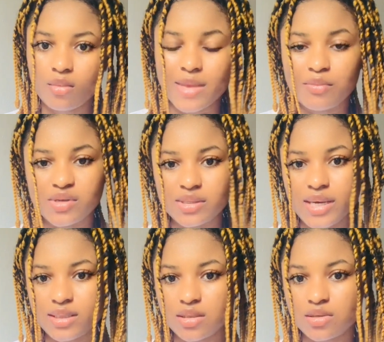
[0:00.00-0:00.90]
their
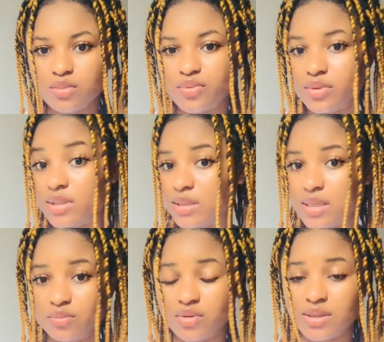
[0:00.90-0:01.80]
monetization process,
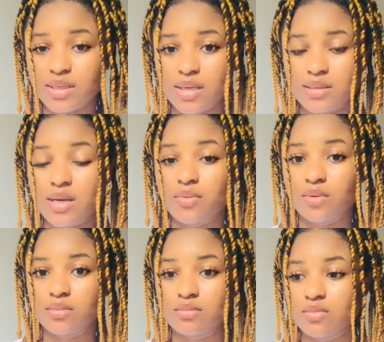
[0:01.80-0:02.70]
and monetize. That
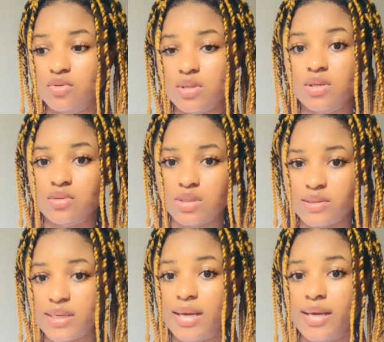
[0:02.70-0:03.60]
one, most countries are